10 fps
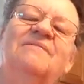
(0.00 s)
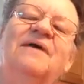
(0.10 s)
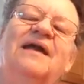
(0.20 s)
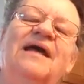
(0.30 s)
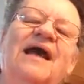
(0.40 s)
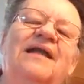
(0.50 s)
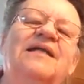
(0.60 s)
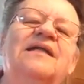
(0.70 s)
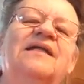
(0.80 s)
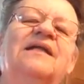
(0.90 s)
but I kind
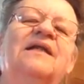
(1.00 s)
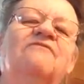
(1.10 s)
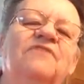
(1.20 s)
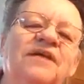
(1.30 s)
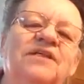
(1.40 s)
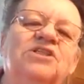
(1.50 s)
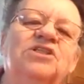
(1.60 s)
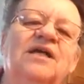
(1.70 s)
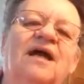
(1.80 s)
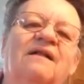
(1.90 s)
of did it in a
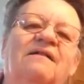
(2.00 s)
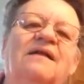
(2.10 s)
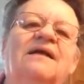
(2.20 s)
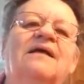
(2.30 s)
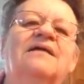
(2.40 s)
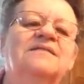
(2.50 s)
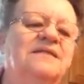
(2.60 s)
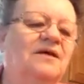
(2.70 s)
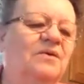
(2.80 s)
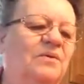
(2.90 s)
vintage style,
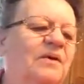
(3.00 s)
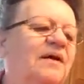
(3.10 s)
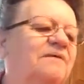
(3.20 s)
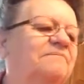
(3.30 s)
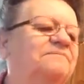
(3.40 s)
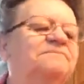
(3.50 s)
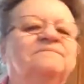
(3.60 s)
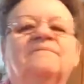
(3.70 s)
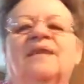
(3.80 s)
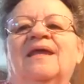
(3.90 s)
so
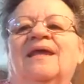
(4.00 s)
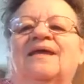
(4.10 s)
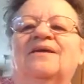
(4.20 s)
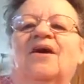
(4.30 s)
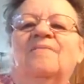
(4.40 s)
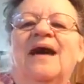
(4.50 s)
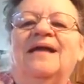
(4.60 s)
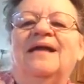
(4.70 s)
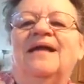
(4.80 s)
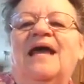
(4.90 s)
y'all
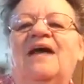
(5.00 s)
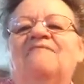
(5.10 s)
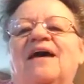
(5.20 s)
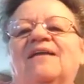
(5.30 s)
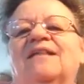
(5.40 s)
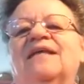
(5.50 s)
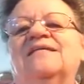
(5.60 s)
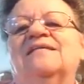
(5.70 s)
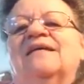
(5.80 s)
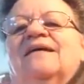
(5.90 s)
might get a laugh out of
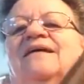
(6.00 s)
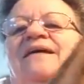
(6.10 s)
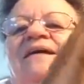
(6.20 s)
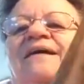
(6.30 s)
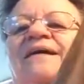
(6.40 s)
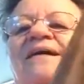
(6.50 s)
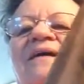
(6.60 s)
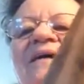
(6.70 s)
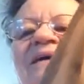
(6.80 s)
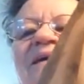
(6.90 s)
this.
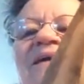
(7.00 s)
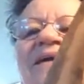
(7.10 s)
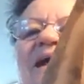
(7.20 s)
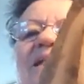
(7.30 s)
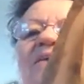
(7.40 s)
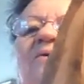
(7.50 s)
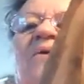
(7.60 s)
I thought,